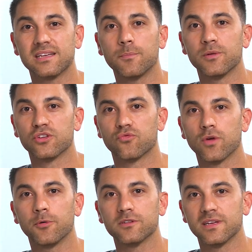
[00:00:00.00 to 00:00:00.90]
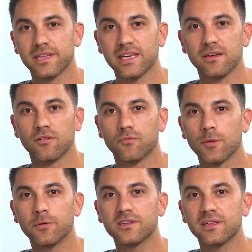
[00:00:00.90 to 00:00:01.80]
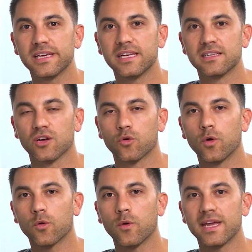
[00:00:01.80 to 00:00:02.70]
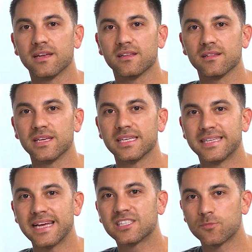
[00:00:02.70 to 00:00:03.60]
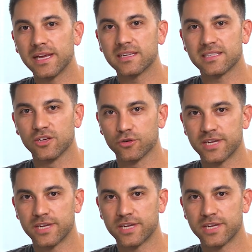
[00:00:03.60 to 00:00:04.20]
up is ripple delete. Ripple delete is a quick way to delete dead space in your